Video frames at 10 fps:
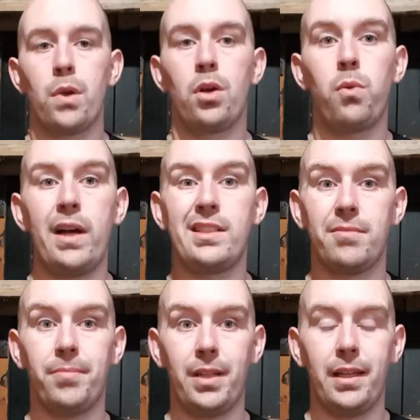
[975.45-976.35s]
And quite
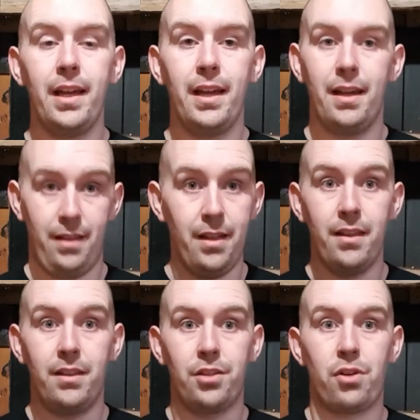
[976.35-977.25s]
simply,
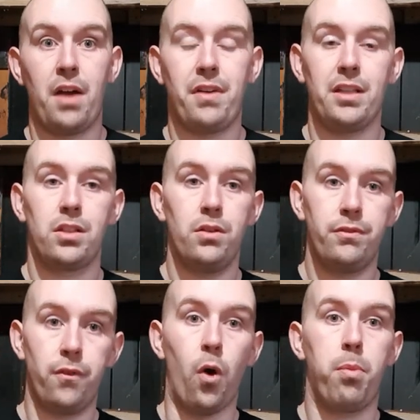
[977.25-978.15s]
the drive has
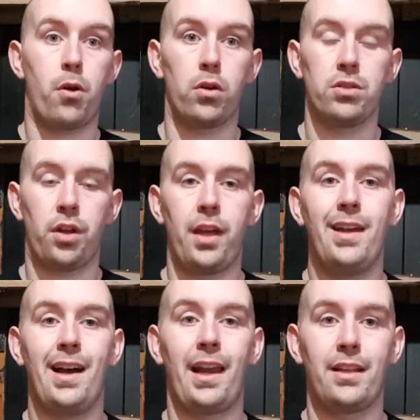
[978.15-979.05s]
four prongs on it
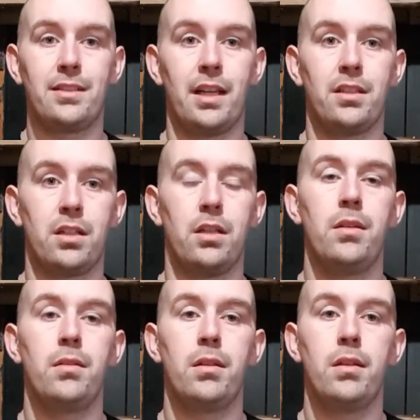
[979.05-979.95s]
and a center
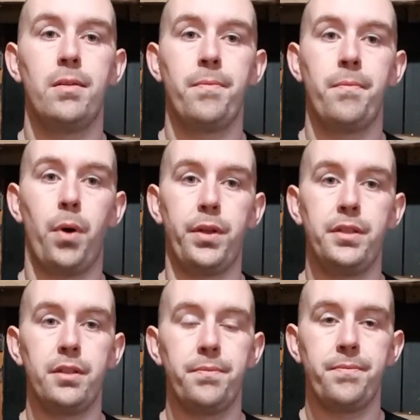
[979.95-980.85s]

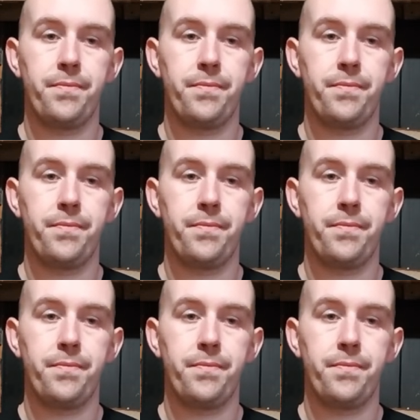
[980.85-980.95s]
point.